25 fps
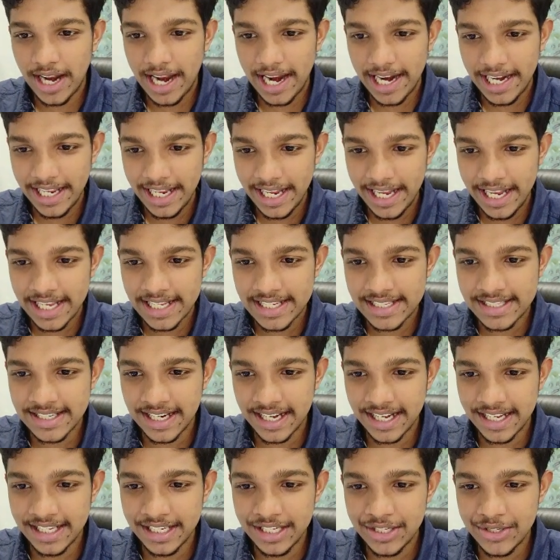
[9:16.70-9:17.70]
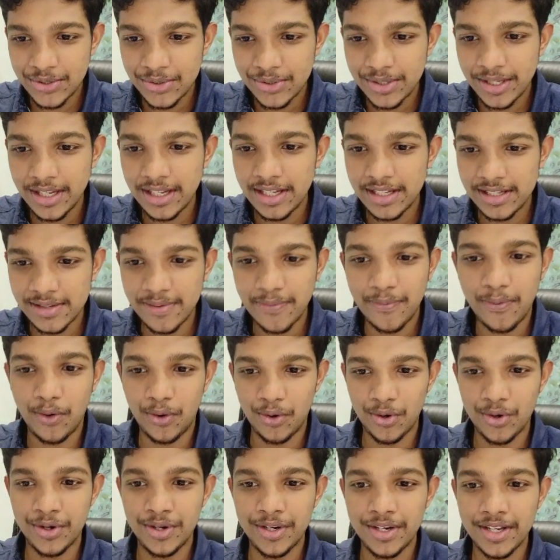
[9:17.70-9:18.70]
you're adding a style to this
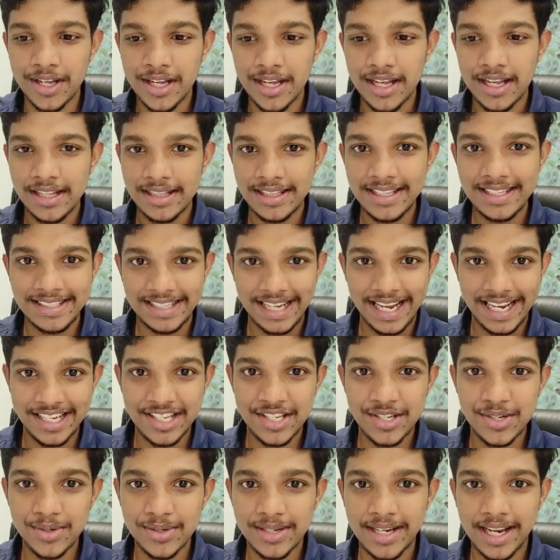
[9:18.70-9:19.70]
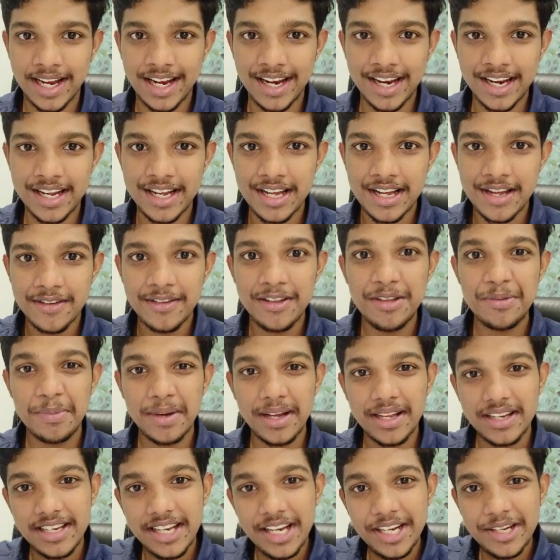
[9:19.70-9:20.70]
font, this h2 tag, you
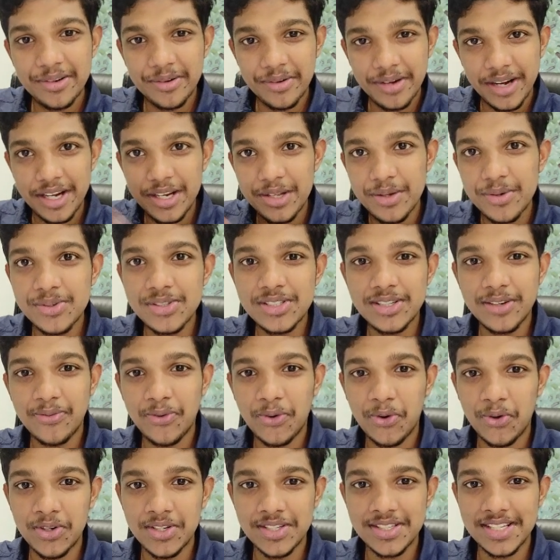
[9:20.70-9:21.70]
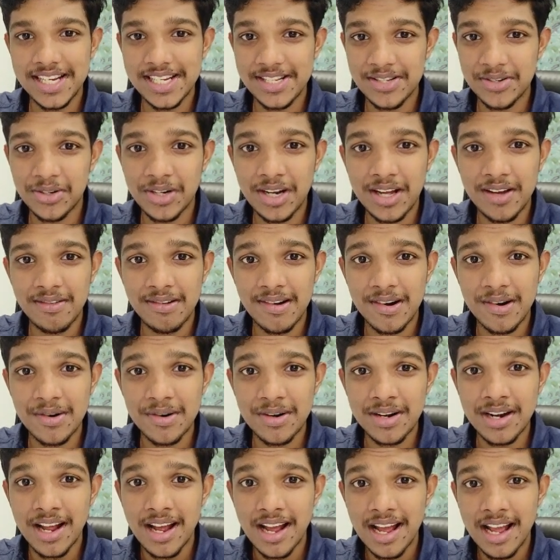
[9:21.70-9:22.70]
might need to reduce the font size on our
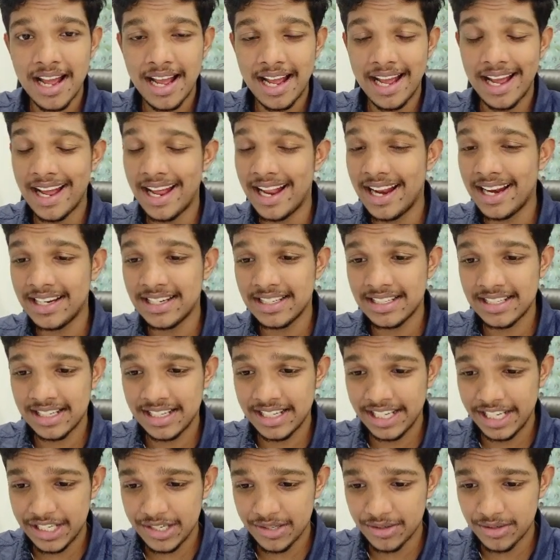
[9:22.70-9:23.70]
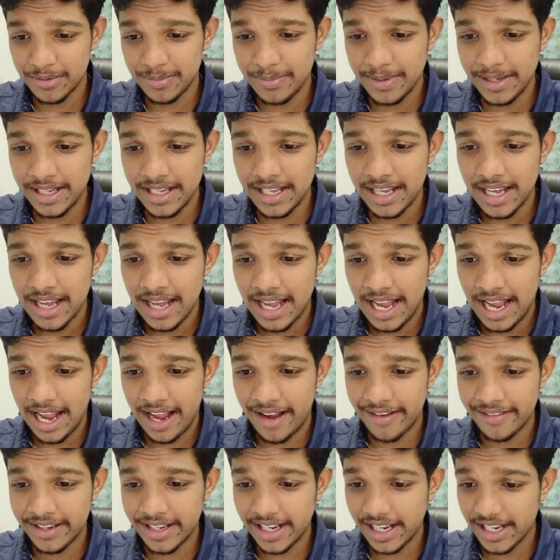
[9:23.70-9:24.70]
own, and it would be
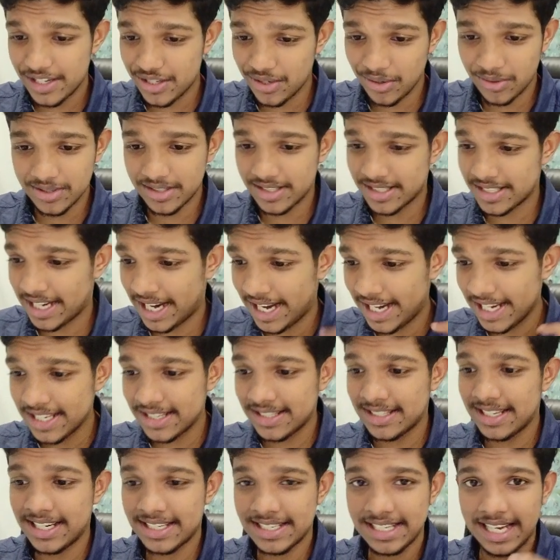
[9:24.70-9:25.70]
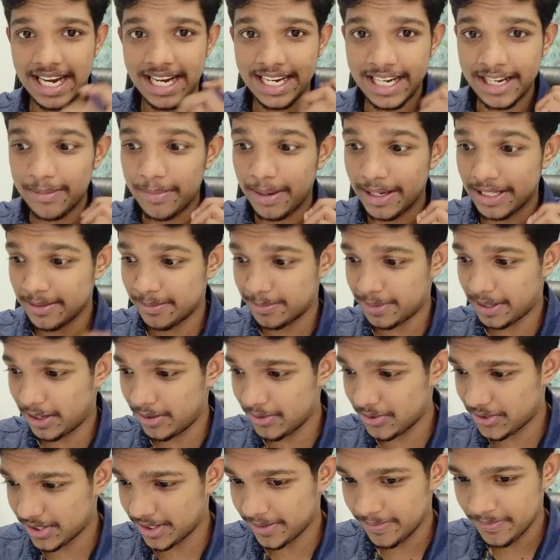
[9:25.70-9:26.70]
having its own styles that's added by the
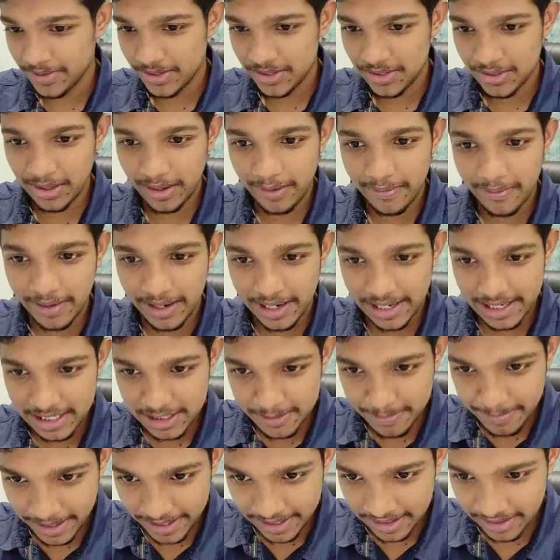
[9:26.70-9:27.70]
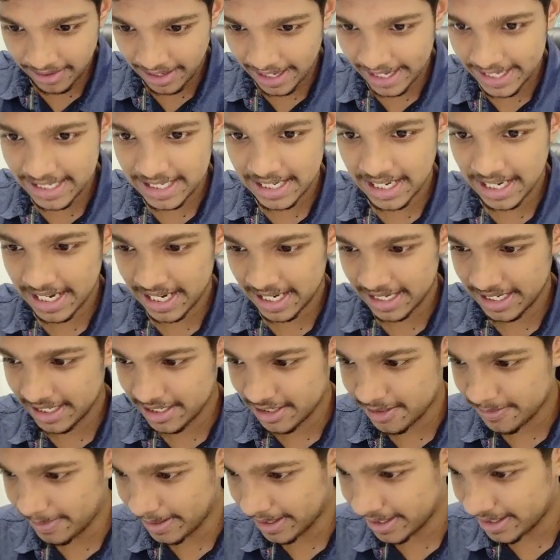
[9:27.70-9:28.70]
browser. So if we inspect, right click and
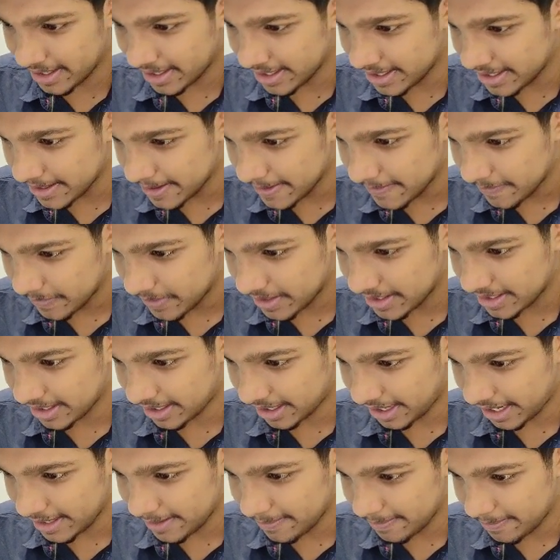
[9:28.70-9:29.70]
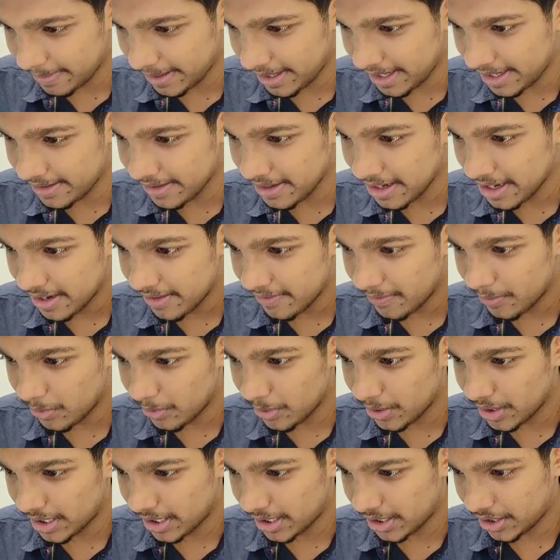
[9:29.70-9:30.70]
inspect it, this right pane
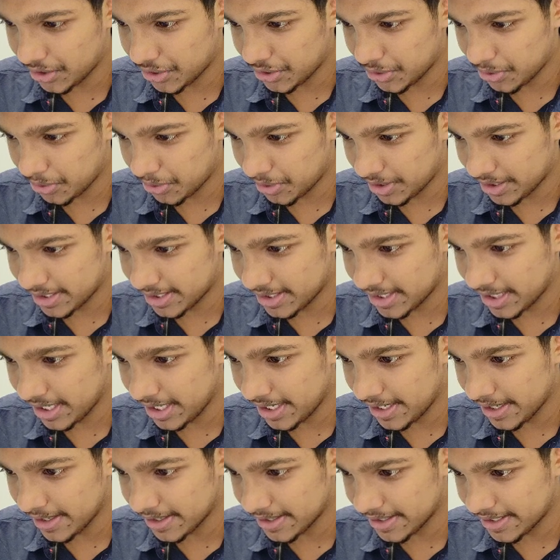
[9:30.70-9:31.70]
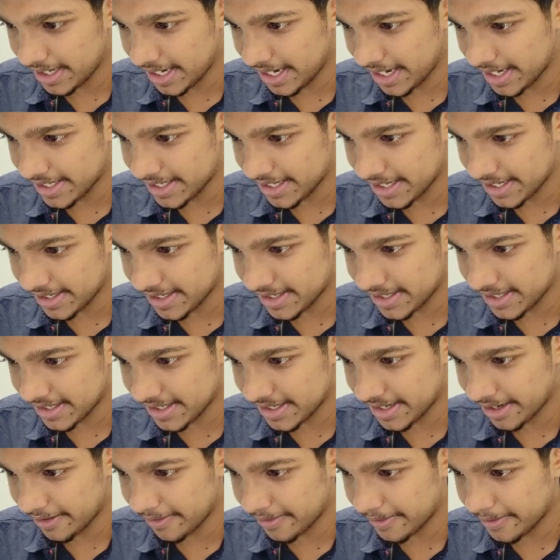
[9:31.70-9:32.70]
would show us the CSS
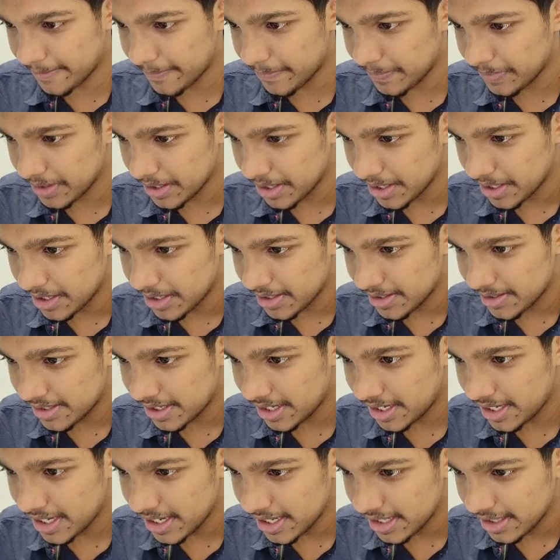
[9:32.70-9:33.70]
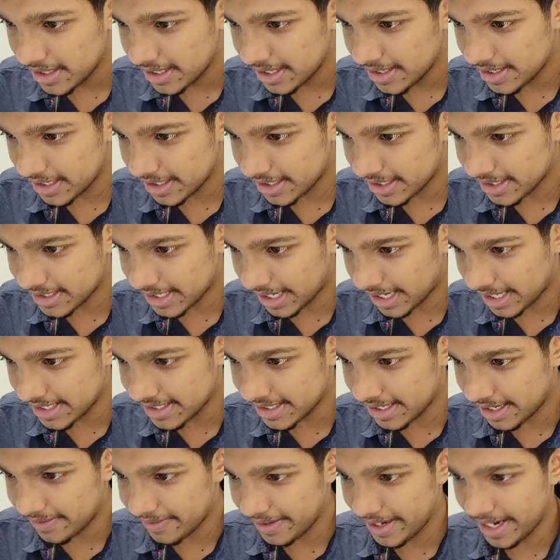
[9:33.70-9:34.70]
stuff. See, these are the
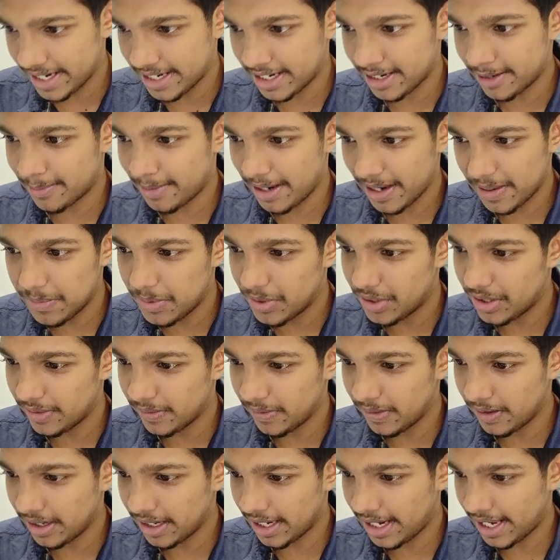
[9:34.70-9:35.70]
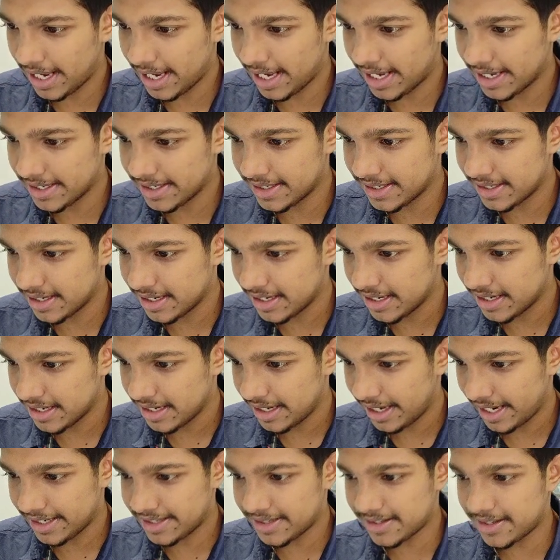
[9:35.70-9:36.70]
styles that we added. My beautiful class,
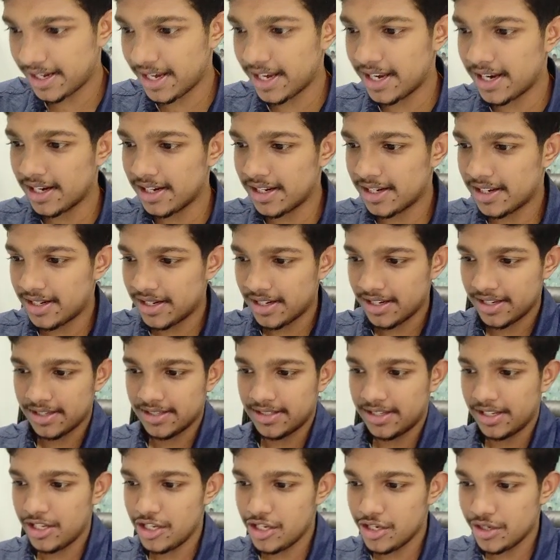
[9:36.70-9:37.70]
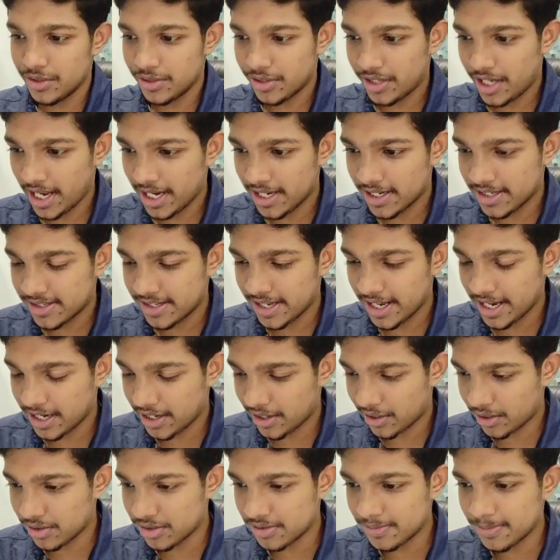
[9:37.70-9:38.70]
h3 color. See, you can see a
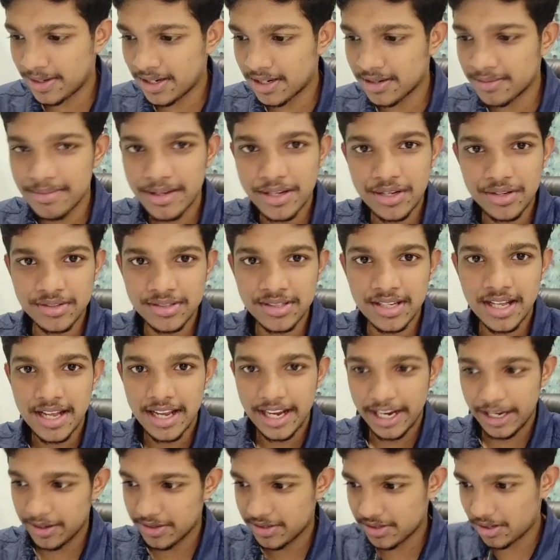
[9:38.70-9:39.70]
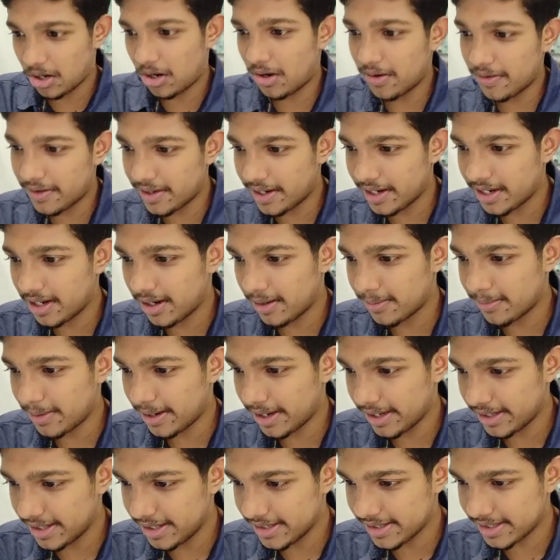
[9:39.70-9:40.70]
cross mark because it was overwritten
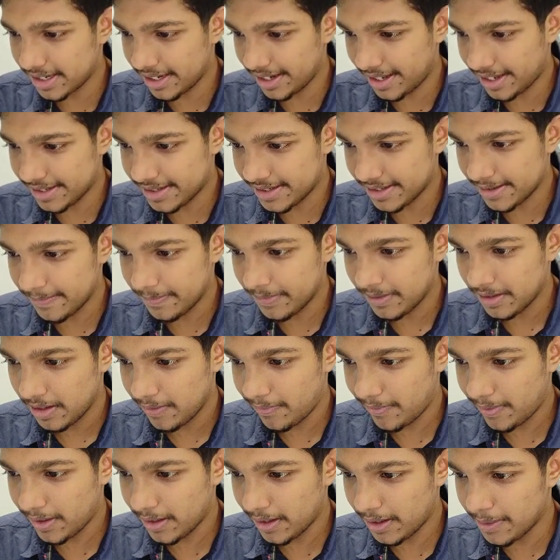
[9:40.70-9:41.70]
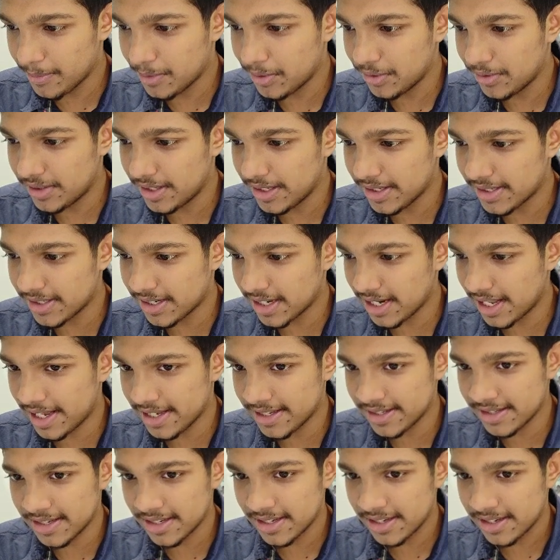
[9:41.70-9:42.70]
by this class. If we remove this
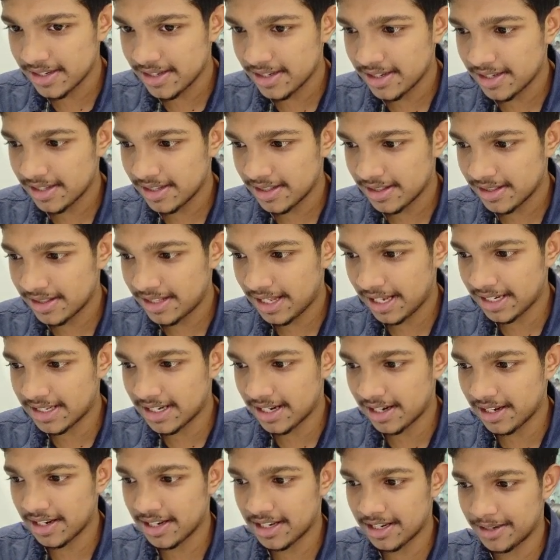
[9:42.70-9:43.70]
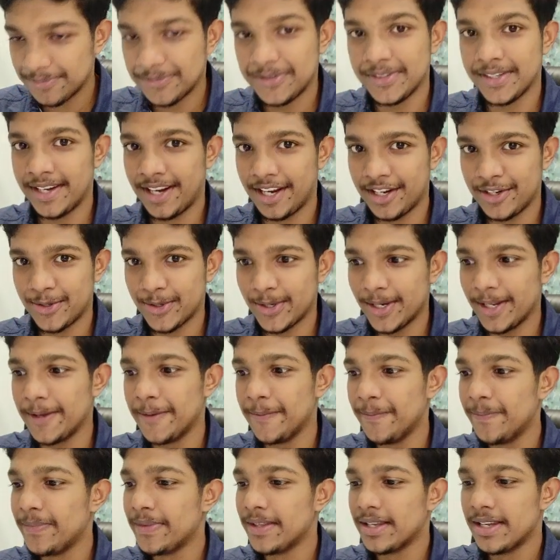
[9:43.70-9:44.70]
class, that color comes in actually.
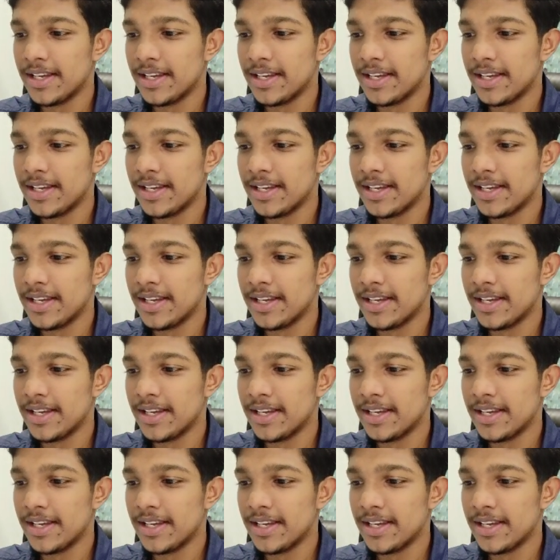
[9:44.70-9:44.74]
